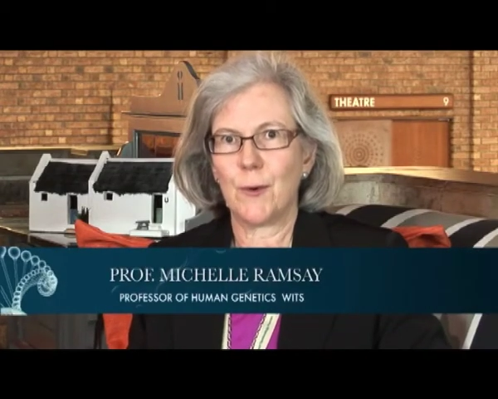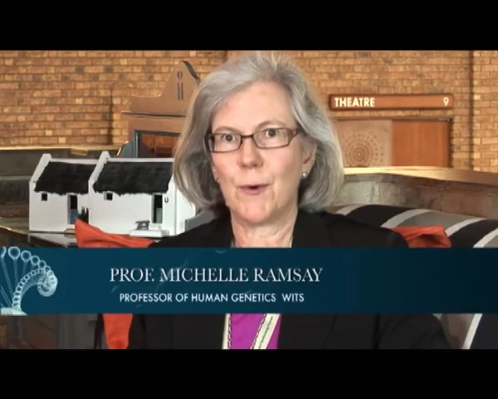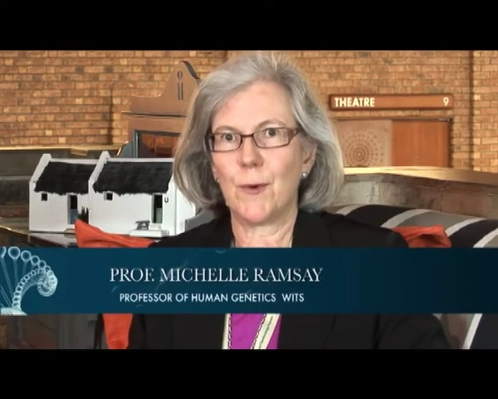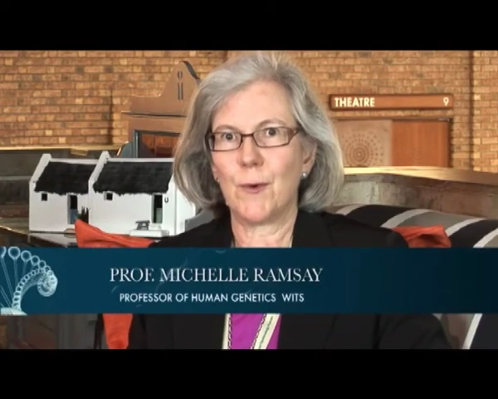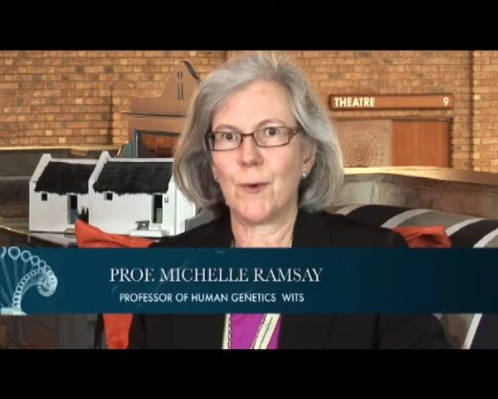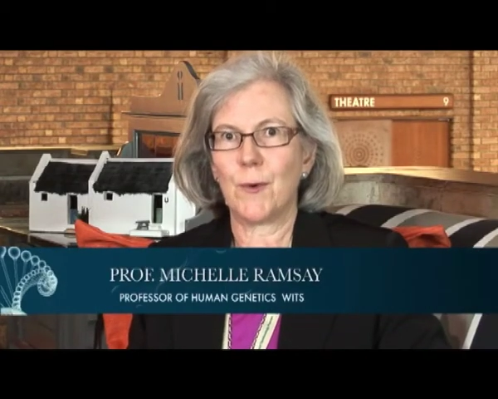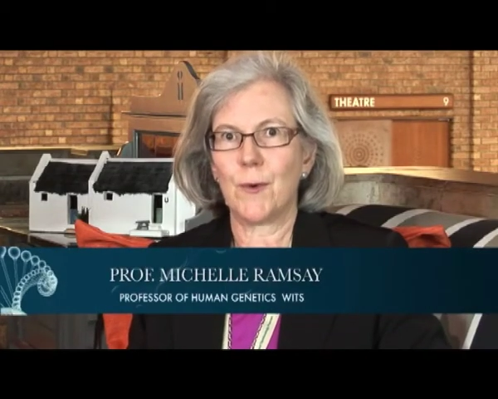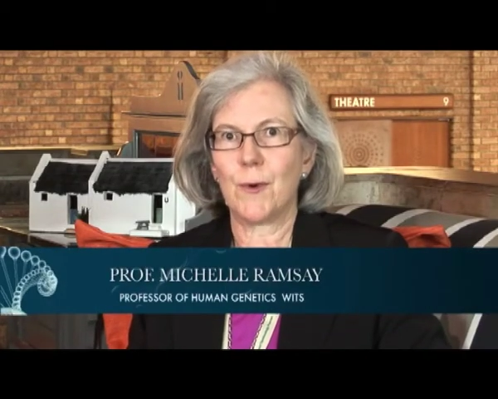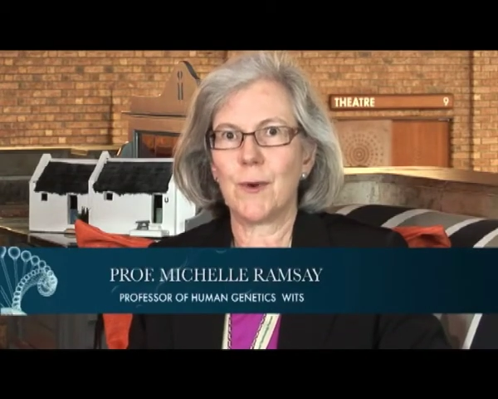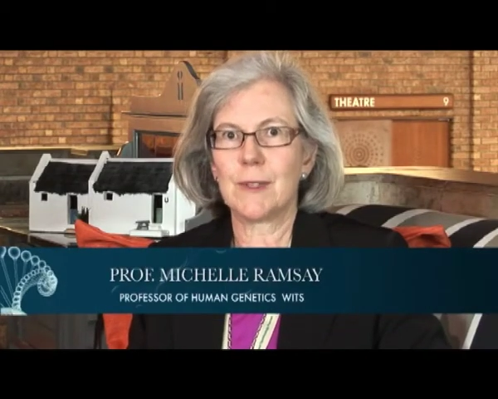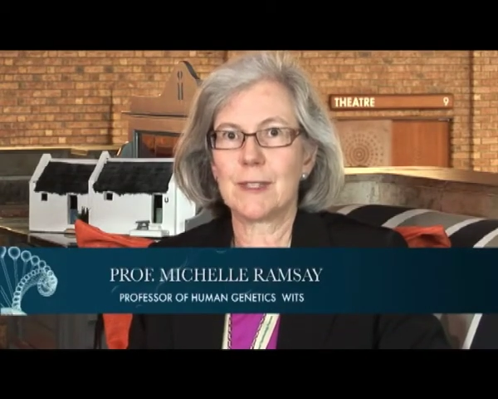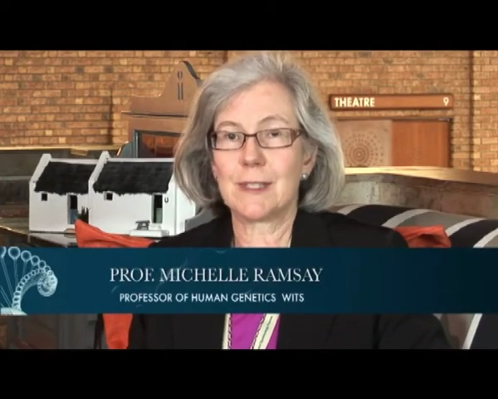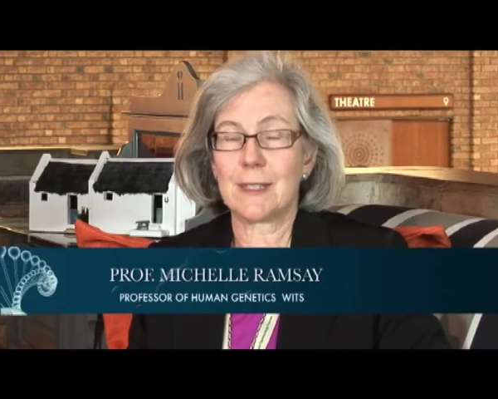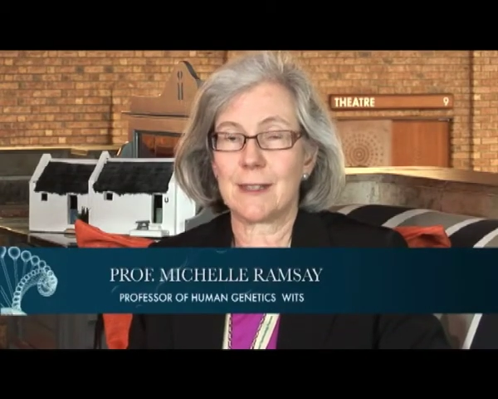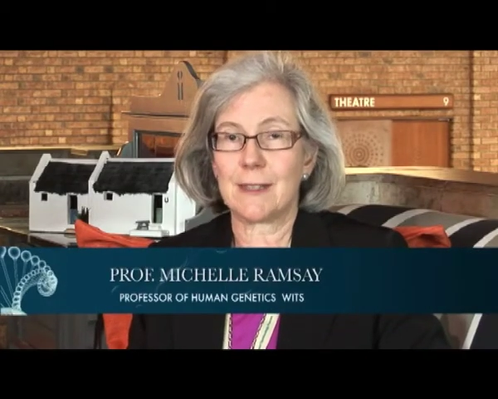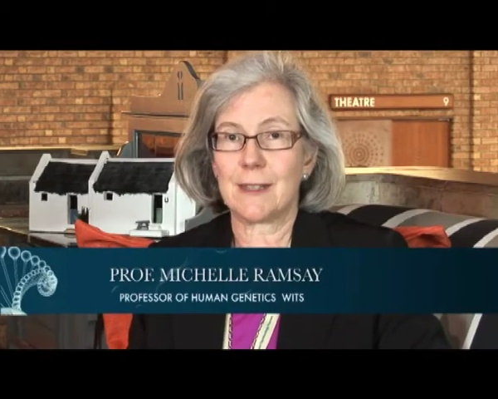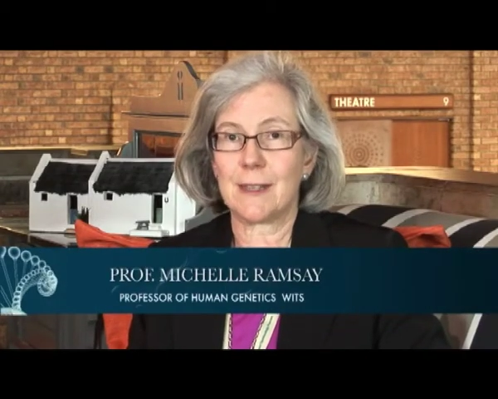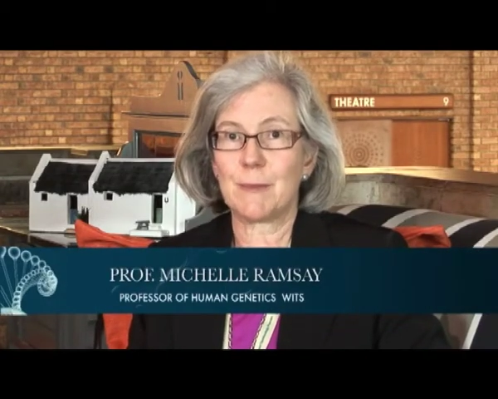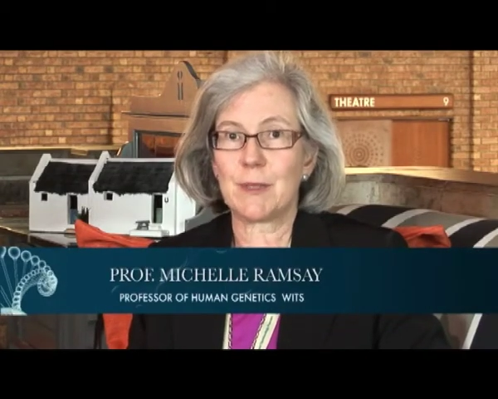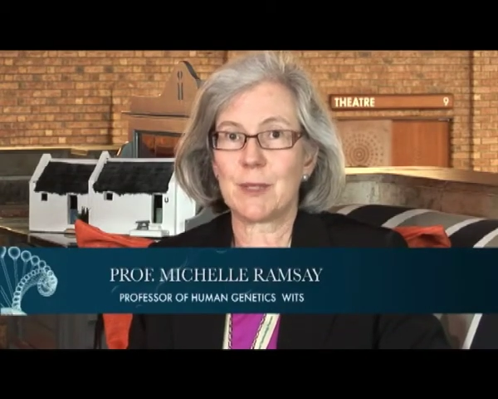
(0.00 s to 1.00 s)
or
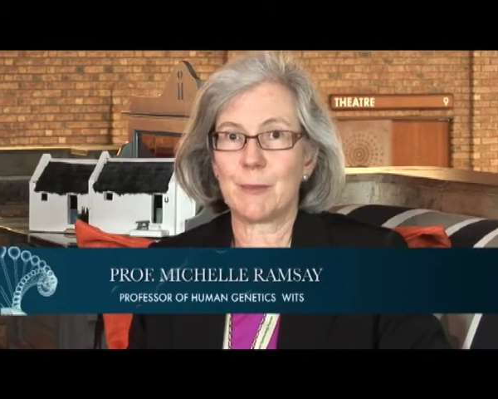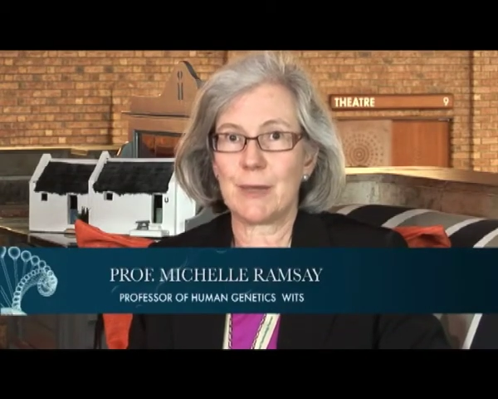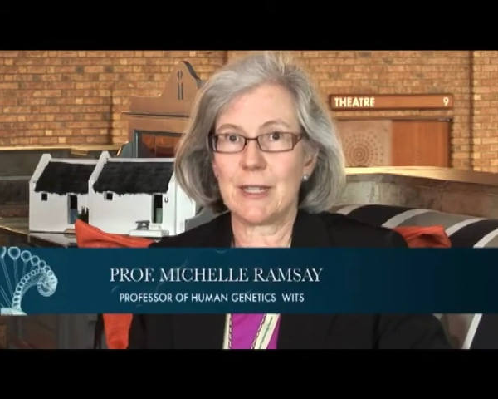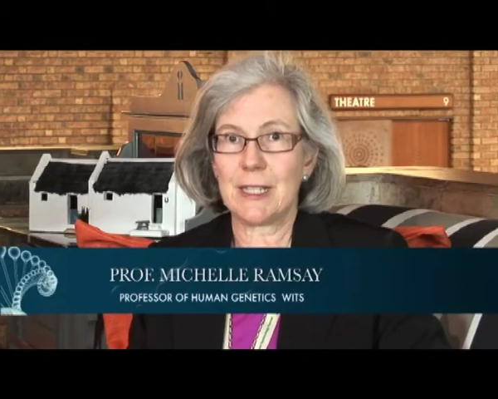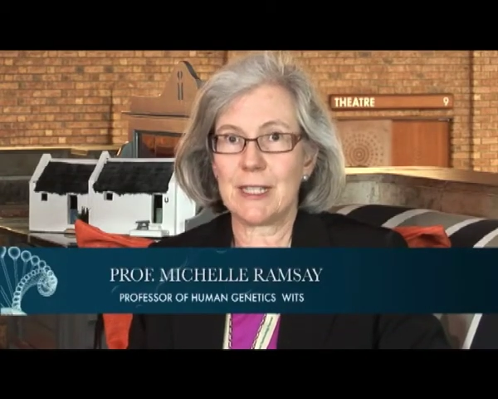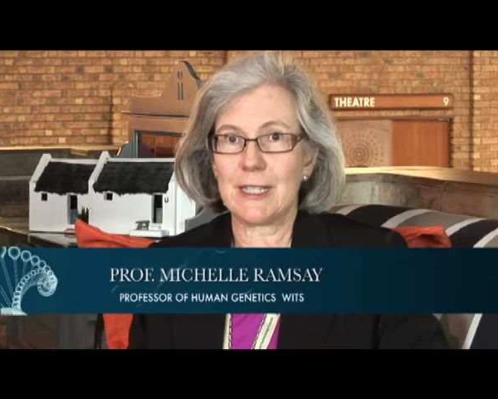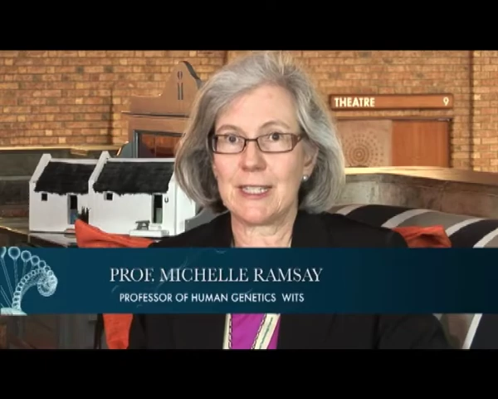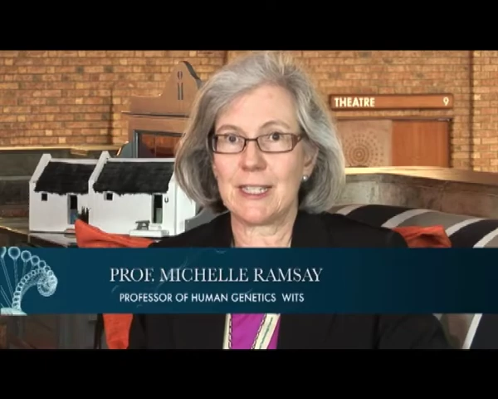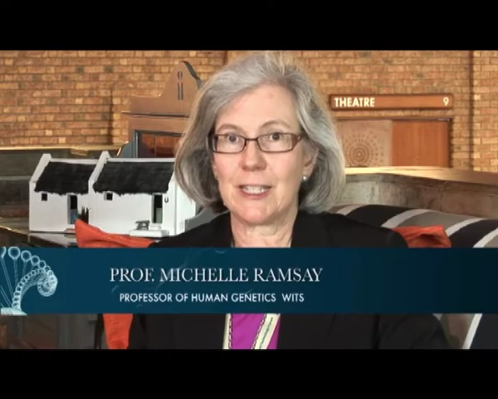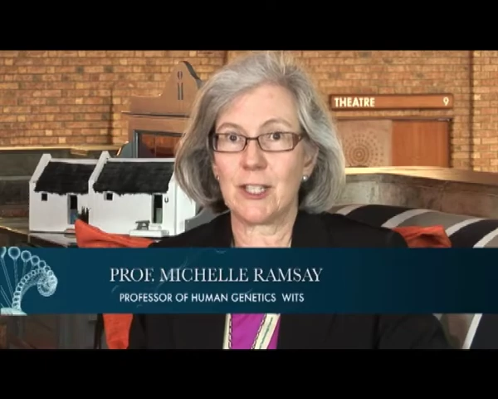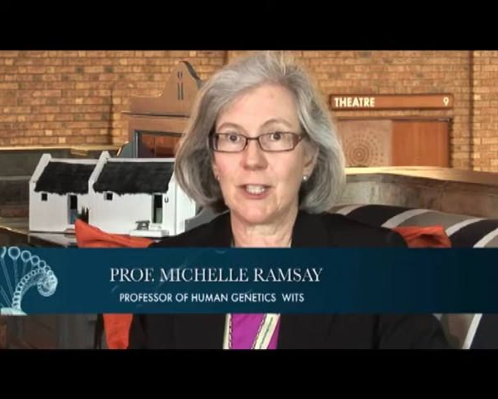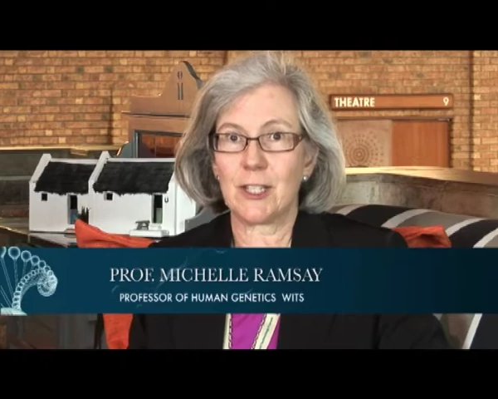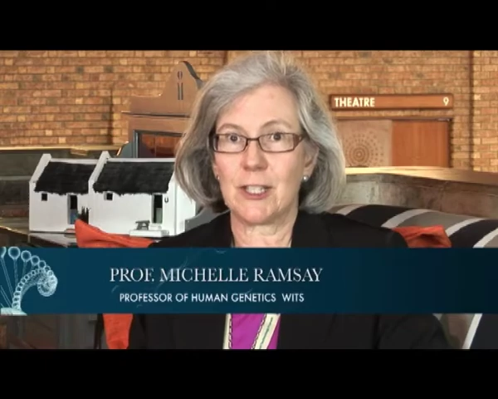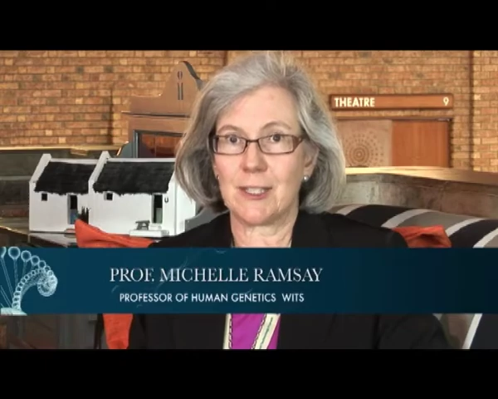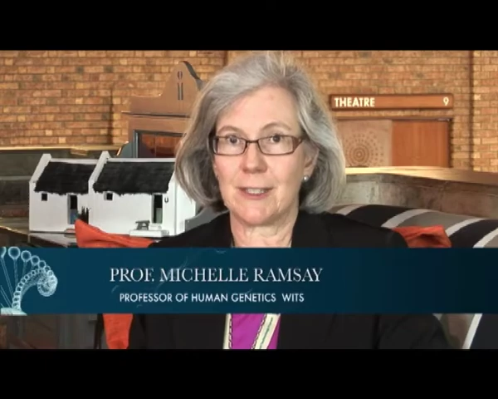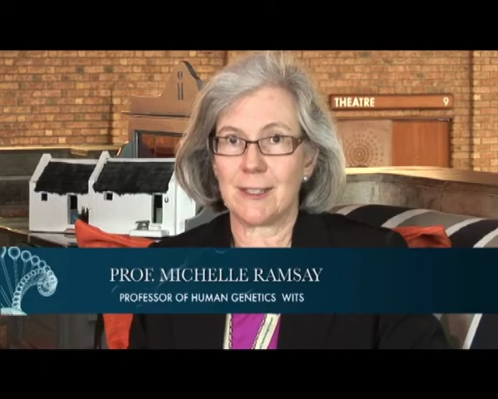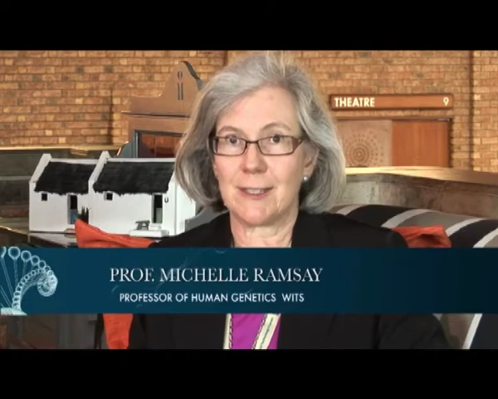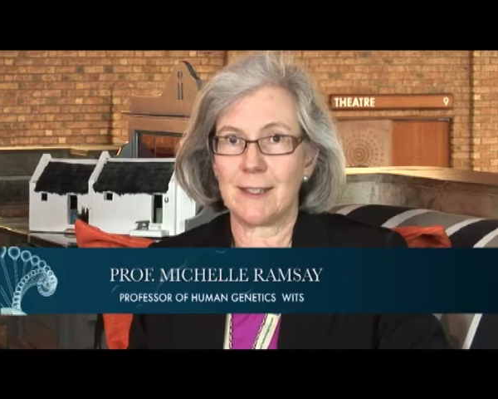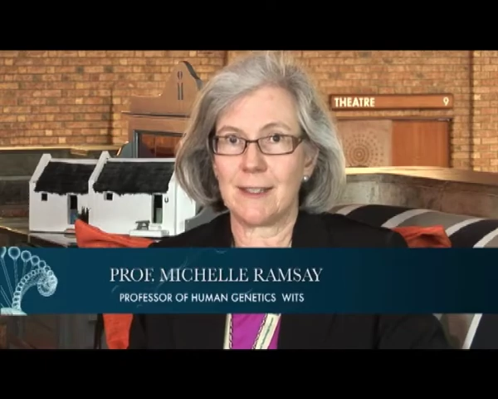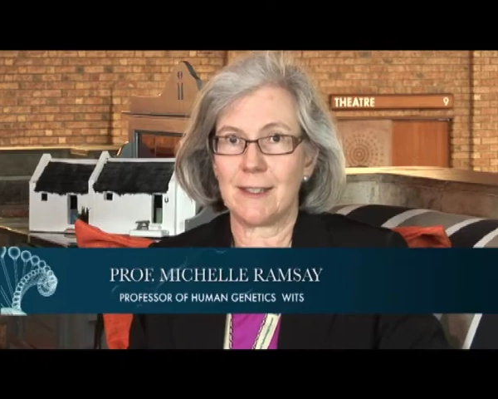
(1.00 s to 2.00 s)
susceptibility to
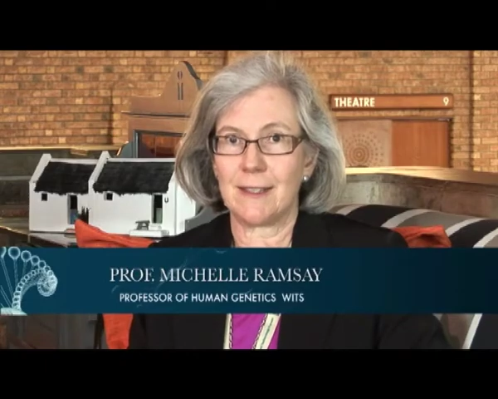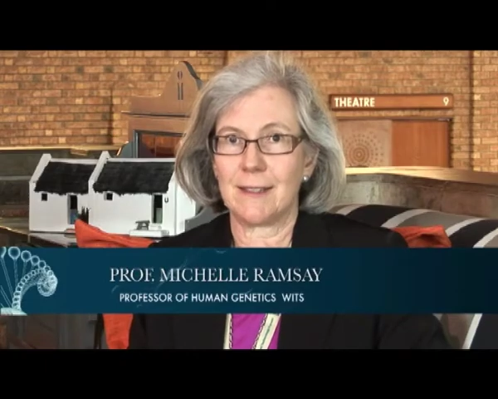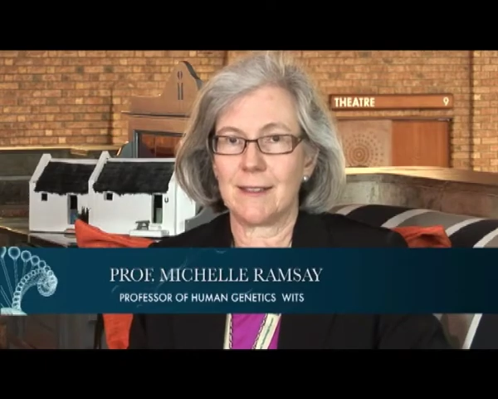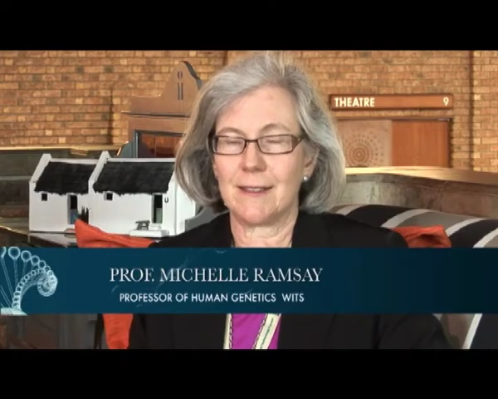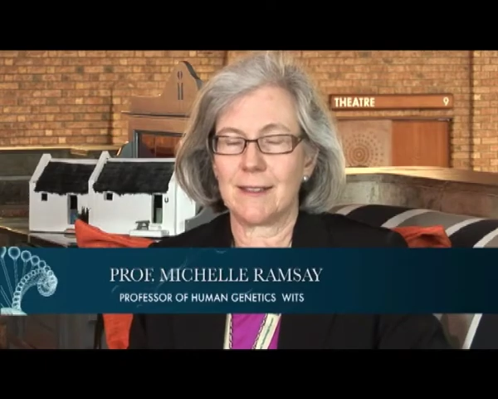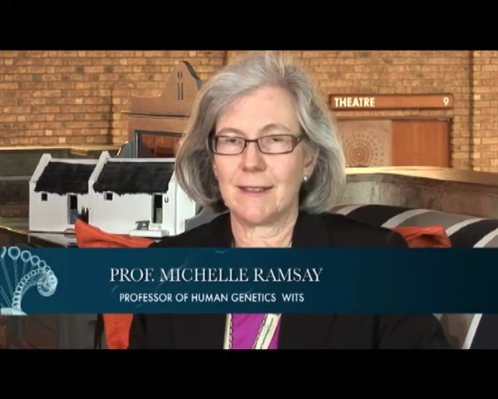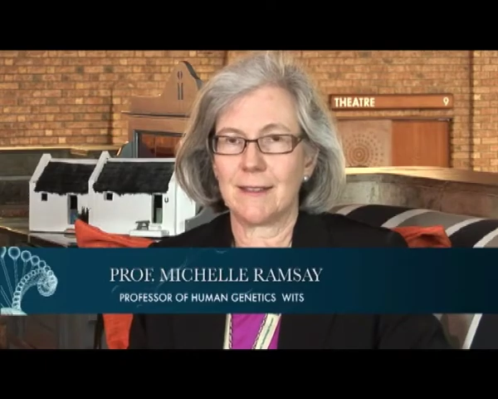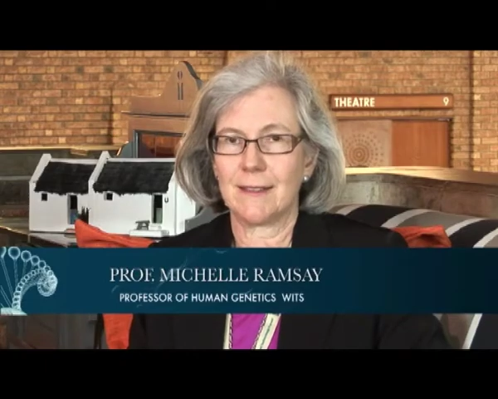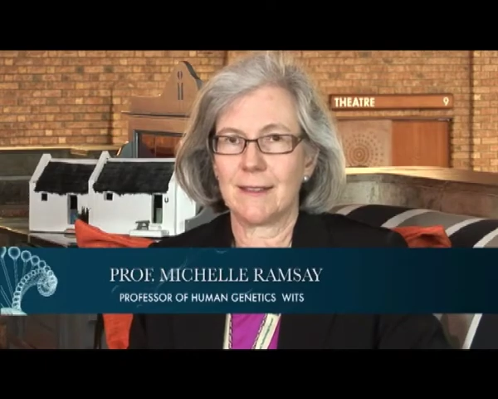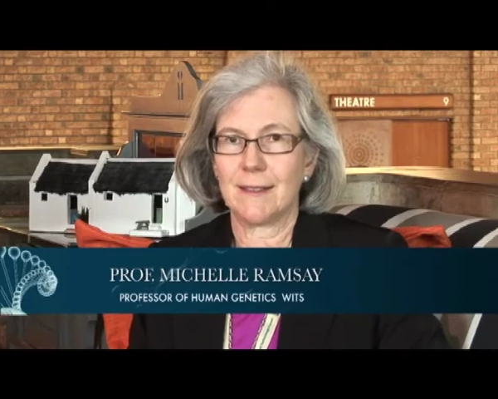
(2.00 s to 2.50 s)
disease.